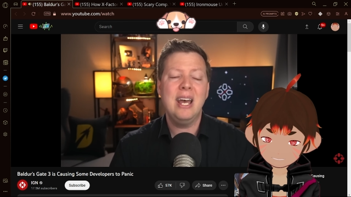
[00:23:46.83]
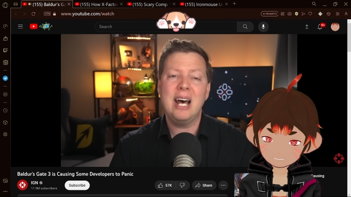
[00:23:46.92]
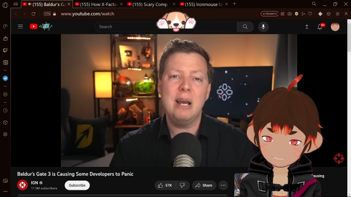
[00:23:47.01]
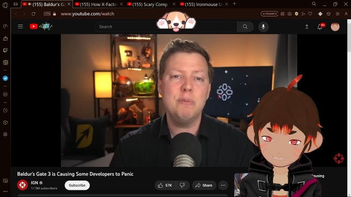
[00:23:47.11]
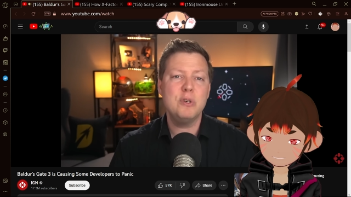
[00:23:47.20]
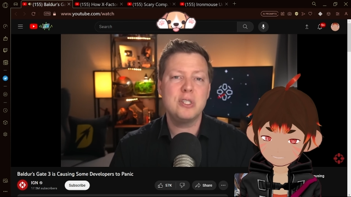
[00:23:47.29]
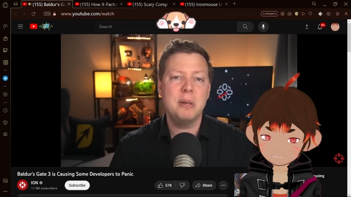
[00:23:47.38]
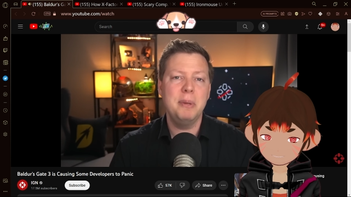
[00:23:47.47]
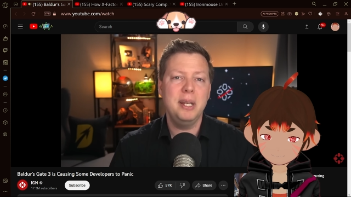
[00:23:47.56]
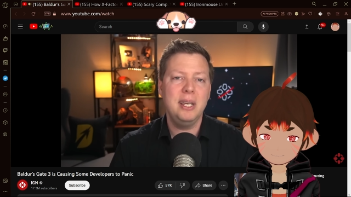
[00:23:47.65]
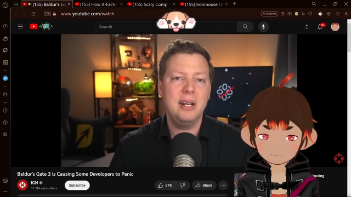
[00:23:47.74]
Speaker 1: I'm just some
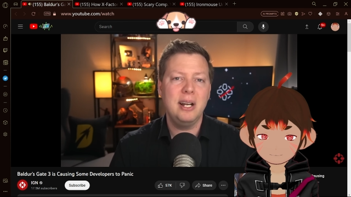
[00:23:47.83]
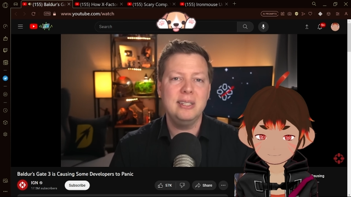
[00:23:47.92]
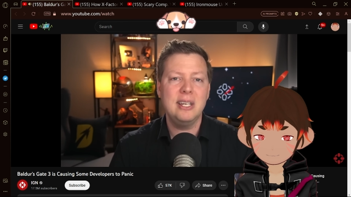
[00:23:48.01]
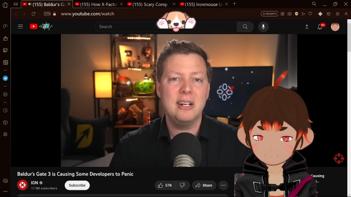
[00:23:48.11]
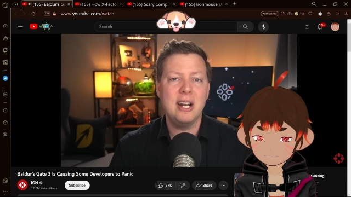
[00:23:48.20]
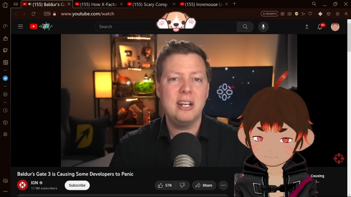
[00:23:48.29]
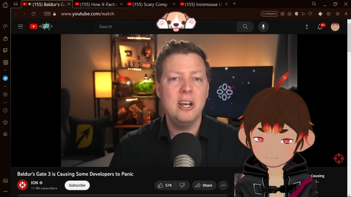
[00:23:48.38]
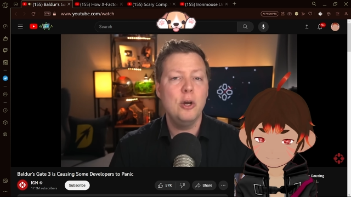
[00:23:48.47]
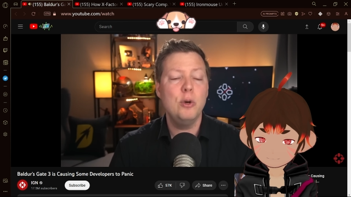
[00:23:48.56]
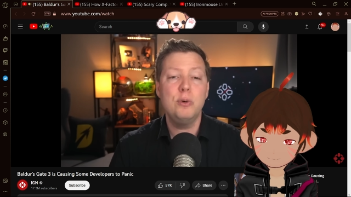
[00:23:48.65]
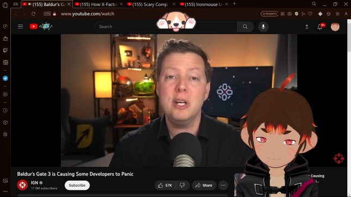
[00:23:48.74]
idiot on the internet
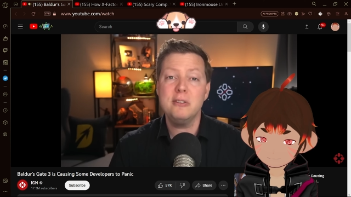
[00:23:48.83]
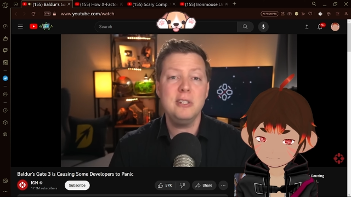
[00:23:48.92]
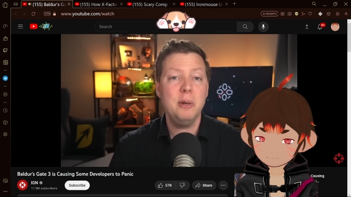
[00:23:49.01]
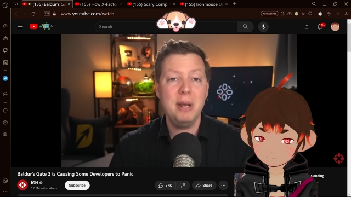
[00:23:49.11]
who doesn't know